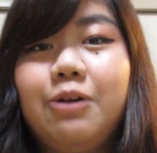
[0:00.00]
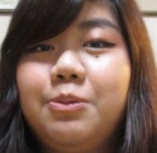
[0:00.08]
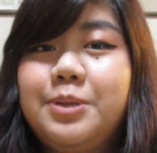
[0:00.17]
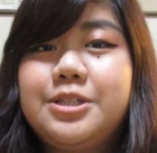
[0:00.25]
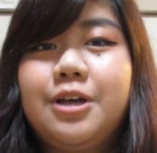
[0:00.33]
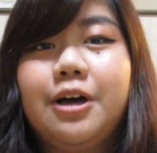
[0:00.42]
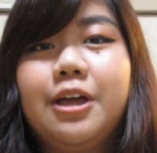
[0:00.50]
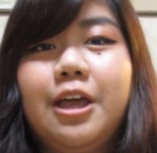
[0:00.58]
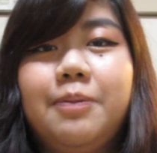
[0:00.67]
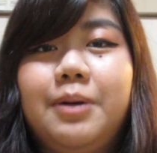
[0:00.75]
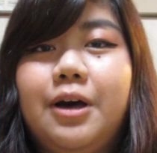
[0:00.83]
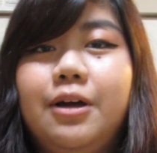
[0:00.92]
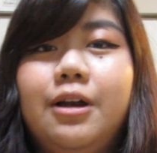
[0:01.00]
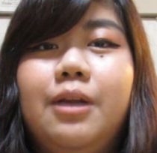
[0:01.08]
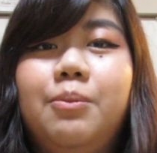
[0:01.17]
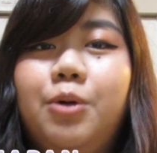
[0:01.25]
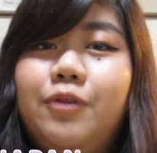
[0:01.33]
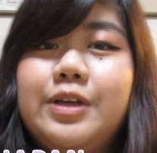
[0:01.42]
I will be talking
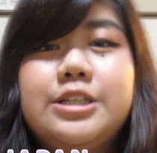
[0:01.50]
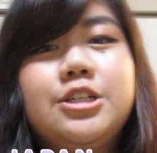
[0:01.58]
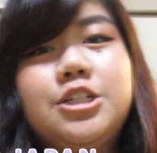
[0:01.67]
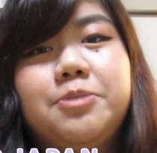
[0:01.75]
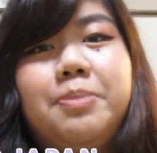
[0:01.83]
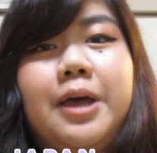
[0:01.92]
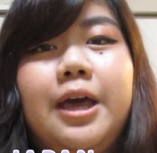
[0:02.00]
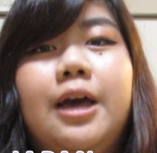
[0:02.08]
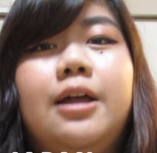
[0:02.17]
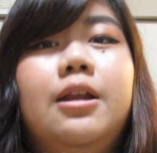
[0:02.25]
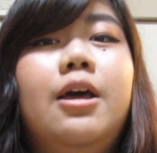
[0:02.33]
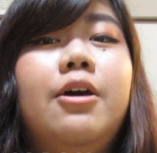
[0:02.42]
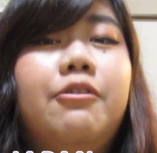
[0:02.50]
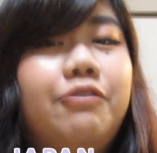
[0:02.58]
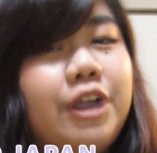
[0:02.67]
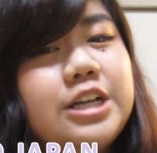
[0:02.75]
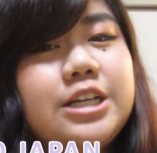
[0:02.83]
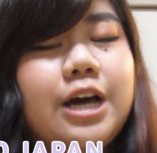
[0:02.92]
about moving to Japan,
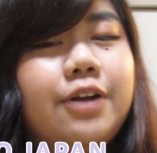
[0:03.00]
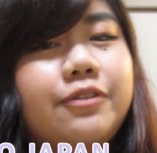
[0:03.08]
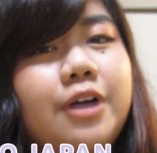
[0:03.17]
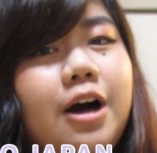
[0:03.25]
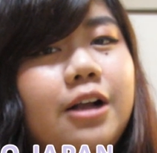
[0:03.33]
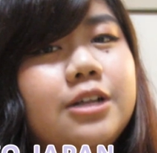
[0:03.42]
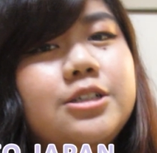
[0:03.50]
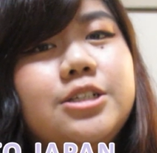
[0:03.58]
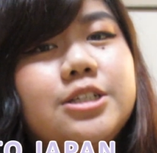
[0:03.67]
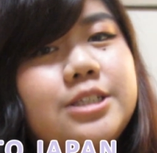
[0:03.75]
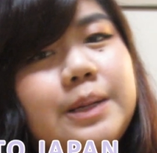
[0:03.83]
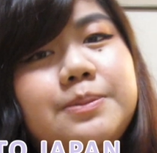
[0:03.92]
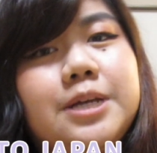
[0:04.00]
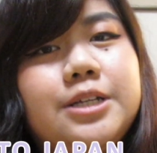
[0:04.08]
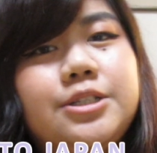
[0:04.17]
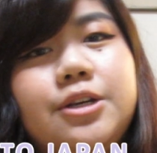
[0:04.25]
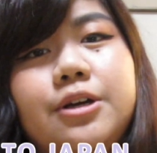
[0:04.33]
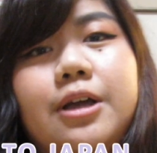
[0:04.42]
fresh out of college, the steps I
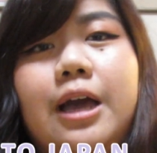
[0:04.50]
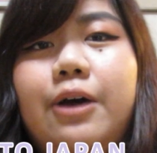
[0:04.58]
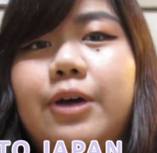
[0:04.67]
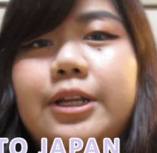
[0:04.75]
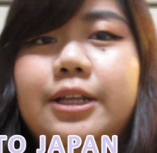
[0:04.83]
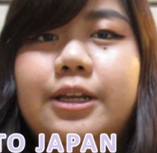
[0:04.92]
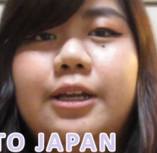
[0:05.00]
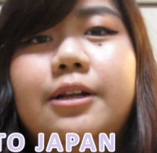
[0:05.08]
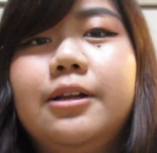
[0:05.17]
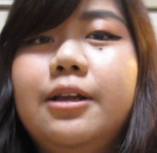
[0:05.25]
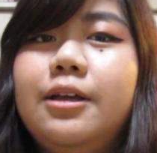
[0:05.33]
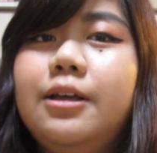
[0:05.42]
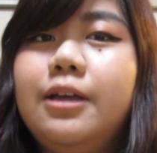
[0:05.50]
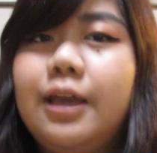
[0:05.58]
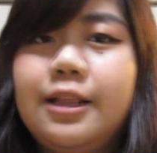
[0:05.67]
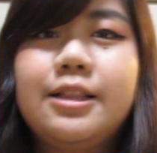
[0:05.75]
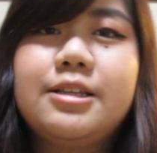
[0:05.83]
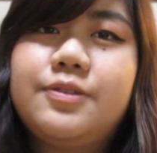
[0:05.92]
took, how I did it
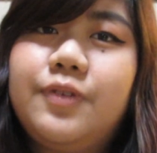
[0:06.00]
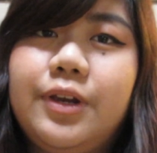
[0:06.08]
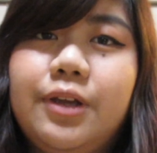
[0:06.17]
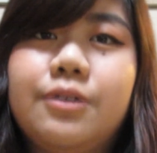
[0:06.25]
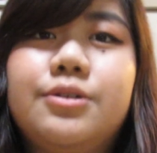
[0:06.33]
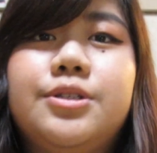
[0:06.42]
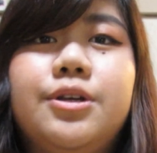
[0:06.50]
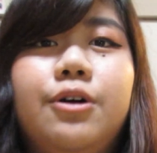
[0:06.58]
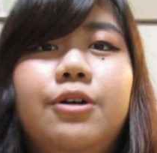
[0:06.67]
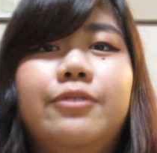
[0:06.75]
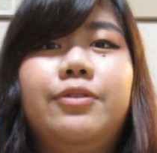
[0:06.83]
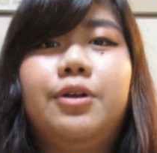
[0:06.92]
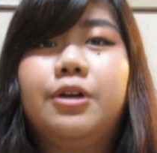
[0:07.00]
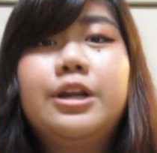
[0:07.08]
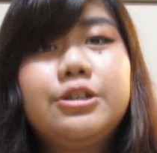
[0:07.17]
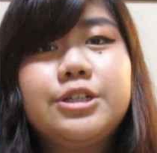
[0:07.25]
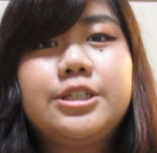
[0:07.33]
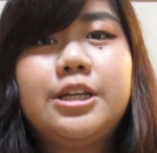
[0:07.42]
in this video. So if you're
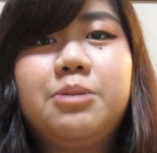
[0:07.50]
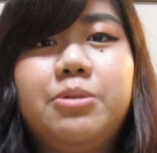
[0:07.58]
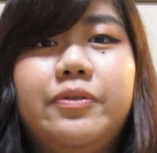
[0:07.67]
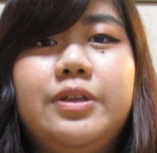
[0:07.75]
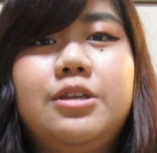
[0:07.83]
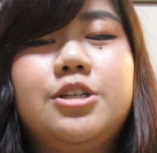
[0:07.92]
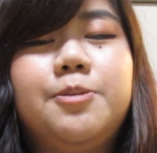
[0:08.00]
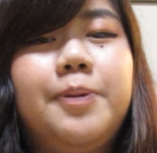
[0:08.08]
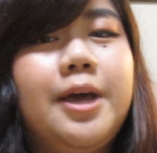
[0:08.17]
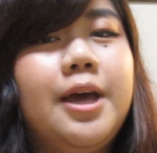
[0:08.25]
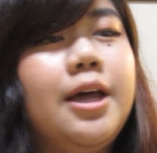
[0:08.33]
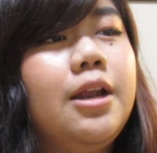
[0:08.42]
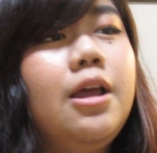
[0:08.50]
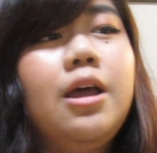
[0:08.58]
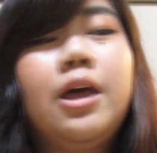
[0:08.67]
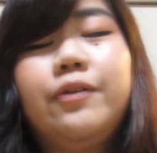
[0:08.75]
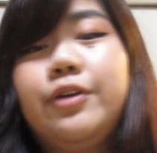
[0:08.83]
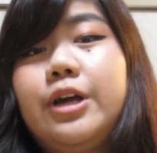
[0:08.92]
interested in moving to Japan,
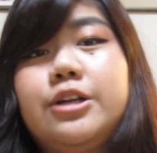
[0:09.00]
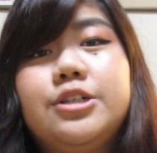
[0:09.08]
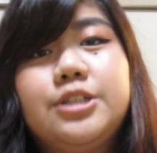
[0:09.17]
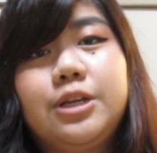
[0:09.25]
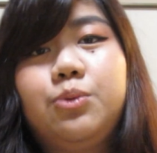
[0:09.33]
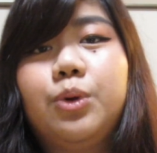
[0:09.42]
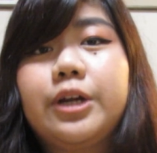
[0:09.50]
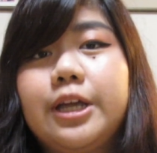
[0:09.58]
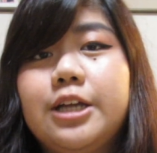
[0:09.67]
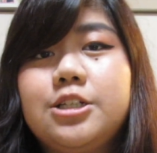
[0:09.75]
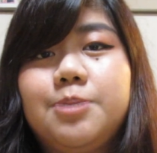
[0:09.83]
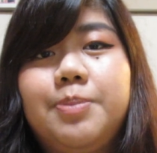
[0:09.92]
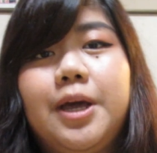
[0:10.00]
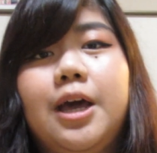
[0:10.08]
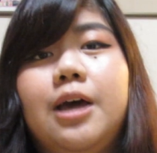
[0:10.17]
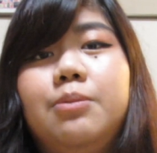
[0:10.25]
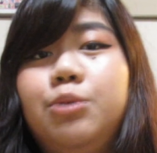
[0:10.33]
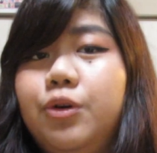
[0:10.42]
if you're interested in working in
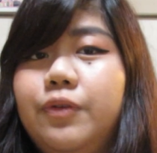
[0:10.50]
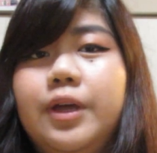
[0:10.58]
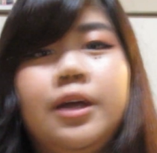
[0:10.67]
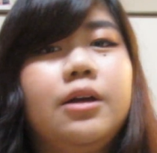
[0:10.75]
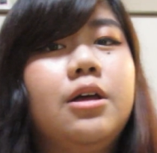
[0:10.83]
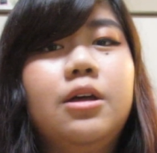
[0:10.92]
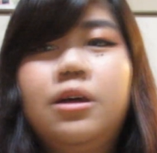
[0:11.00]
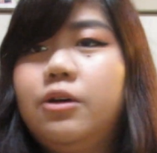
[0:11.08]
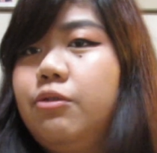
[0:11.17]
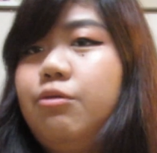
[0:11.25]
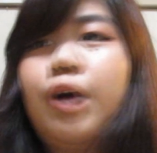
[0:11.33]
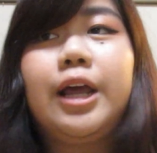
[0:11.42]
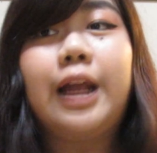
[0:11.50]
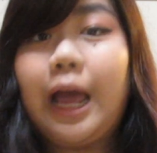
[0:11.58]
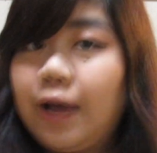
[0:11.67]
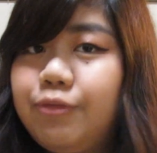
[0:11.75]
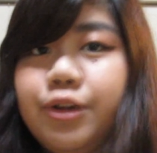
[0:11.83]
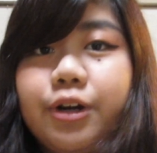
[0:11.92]
Japan, moving right
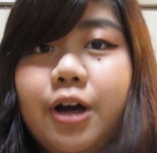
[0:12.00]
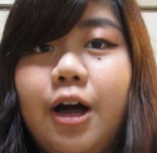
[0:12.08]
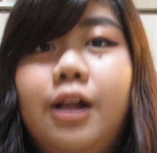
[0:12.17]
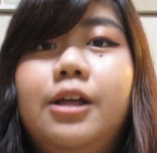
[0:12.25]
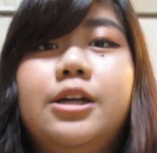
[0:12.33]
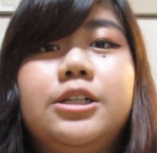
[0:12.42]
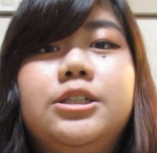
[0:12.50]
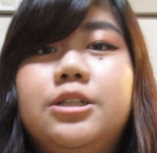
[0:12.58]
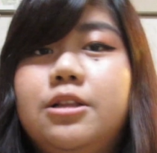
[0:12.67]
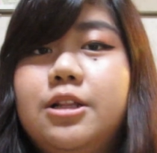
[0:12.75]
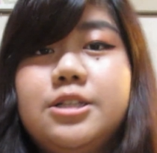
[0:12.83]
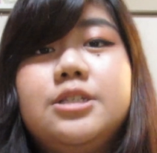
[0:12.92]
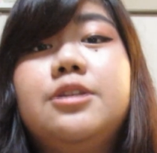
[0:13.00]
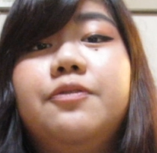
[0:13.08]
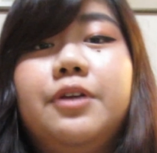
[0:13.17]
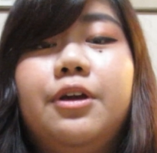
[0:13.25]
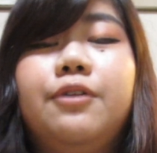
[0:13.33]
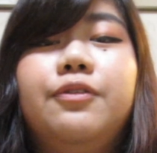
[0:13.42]
after college, this is the
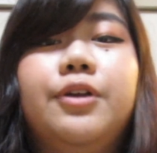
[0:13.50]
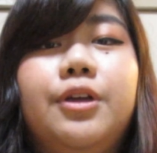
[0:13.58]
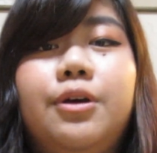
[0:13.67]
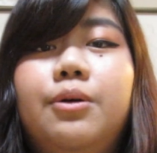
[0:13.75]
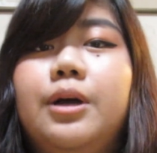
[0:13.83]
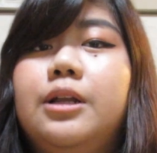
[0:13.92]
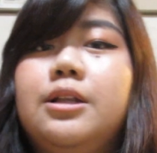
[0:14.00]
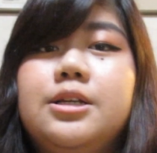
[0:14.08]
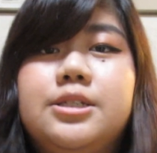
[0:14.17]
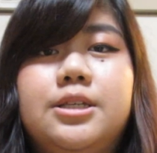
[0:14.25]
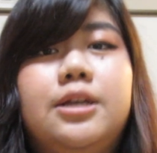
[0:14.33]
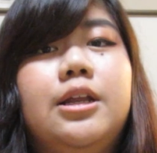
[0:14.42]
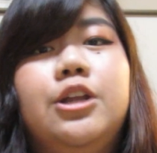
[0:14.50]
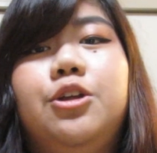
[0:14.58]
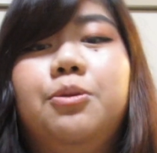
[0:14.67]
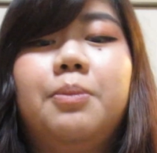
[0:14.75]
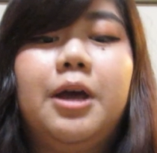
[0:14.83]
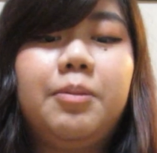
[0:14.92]
video for you, and listen, and
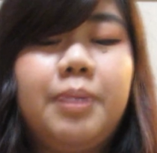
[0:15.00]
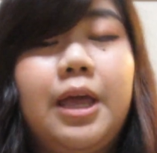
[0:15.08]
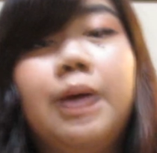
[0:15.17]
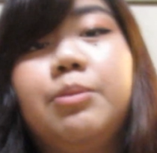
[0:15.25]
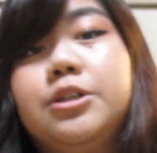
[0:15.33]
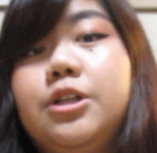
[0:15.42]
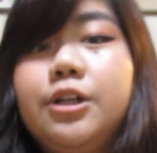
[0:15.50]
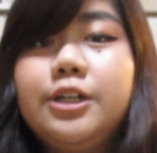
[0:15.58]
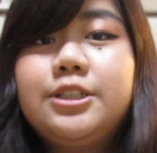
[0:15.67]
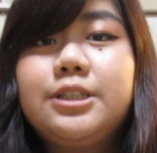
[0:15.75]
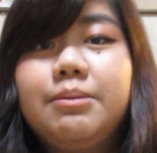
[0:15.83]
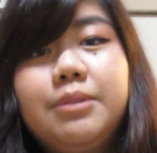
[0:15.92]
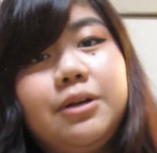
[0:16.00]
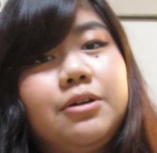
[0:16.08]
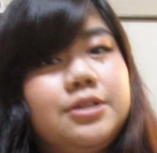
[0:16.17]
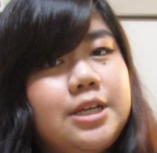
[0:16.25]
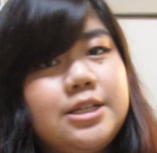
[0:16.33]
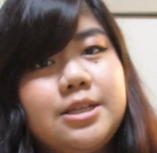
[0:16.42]
you might be able to learn something or
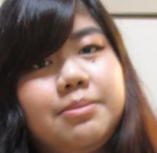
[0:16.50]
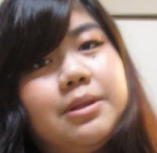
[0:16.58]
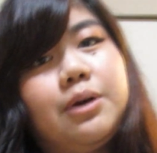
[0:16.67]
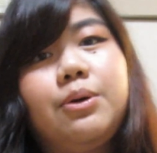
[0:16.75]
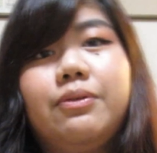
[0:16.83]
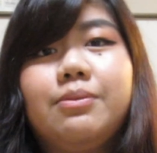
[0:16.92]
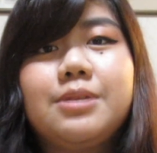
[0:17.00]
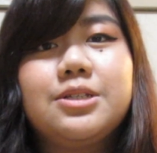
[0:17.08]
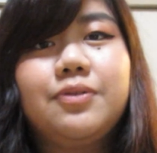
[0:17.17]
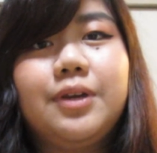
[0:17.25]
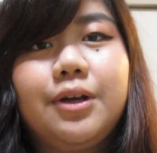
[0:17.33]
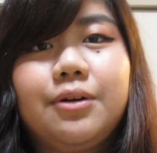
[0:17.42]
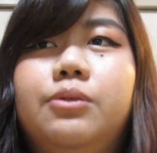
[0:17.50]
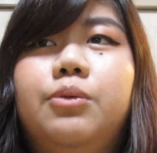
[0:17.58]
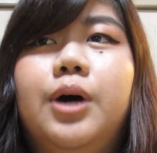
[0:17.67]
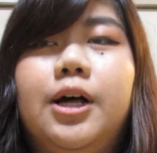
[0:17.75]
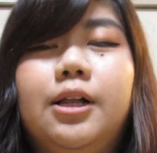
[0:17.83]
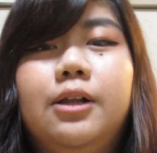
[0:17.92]
take something away from this video.
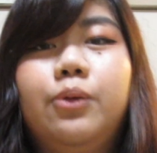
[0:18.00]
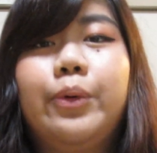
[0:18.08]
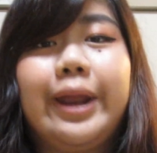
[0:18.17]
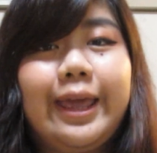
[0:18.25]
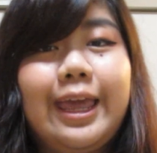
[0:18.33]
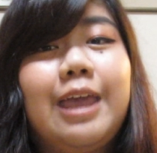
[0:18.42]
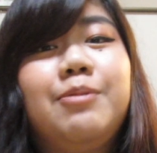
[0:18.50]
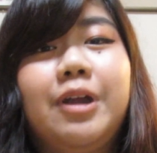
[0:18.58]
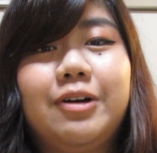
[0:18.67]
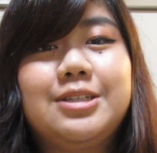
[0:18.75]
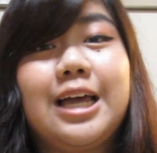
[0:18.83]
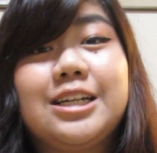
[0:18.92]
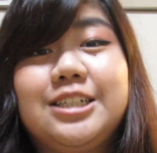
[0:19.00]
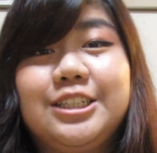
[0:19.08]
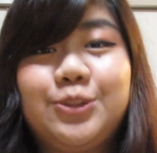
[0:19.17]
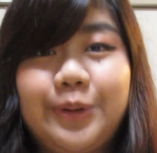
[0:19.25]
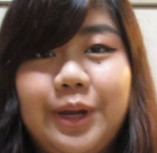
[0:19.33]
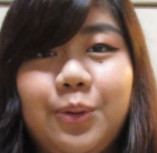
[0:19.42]
Well, when I came here, I was actually
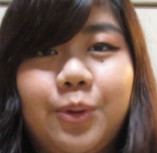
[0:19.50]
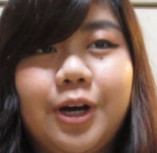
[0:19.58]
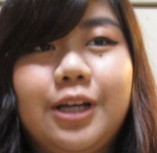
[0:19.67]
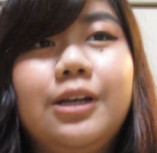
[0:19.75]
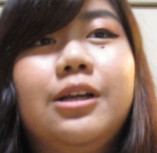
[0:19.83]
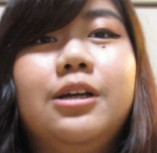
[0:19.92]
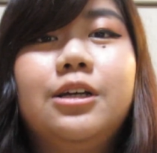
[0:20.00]
21.